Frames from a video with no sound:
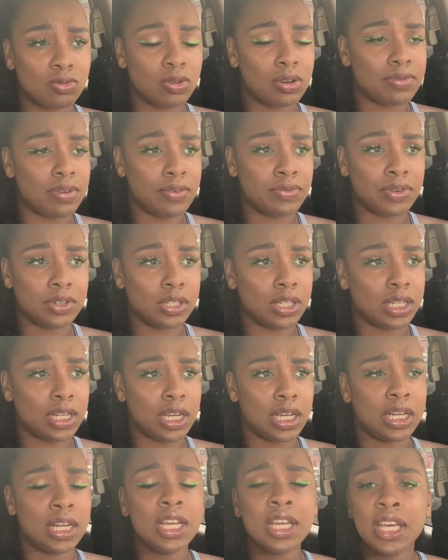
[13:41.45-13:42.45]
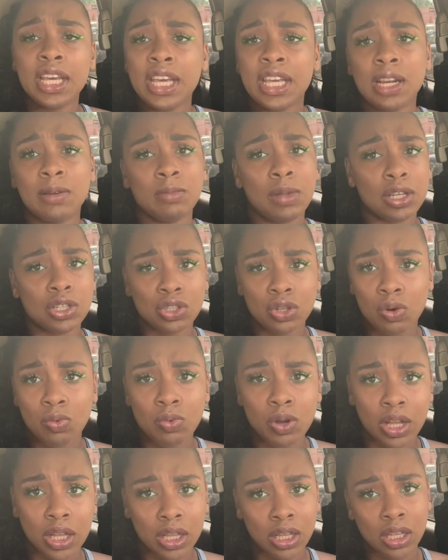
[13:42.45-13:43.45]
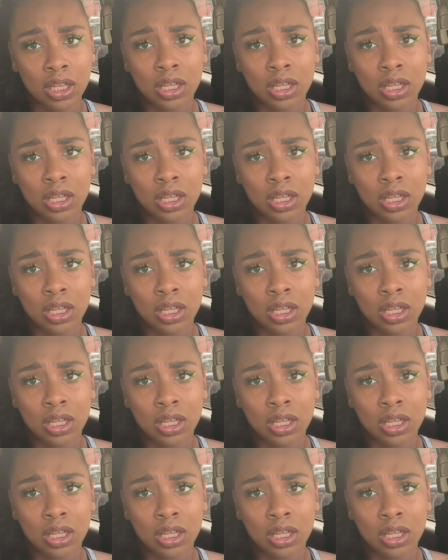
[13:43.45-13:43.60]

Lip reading: What if I failed again? And I'm like, so what?